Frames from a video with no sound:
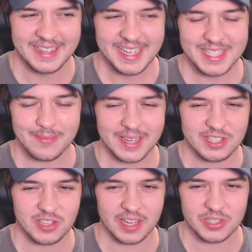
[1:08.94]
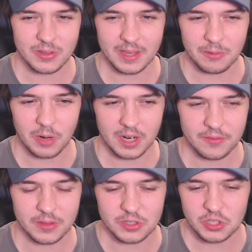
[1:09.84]
to make scheduling work
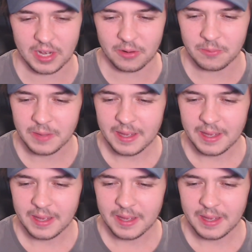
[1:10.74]
for the channel,